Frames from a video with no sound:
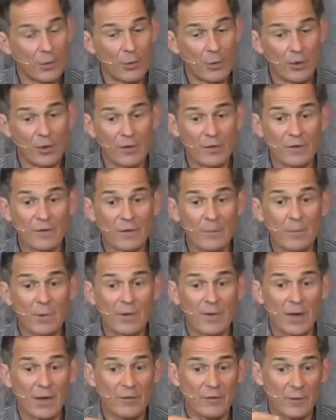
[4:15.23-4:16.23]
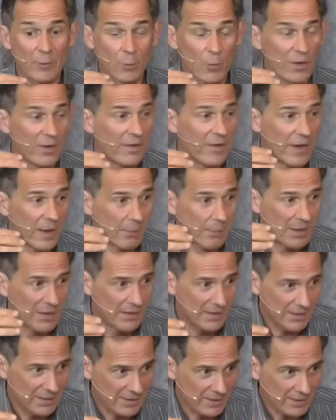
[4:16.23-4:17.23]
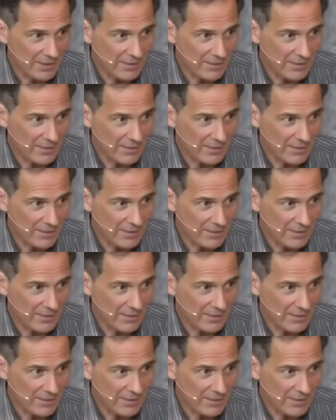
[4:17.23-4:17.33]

or sympathizing with their being.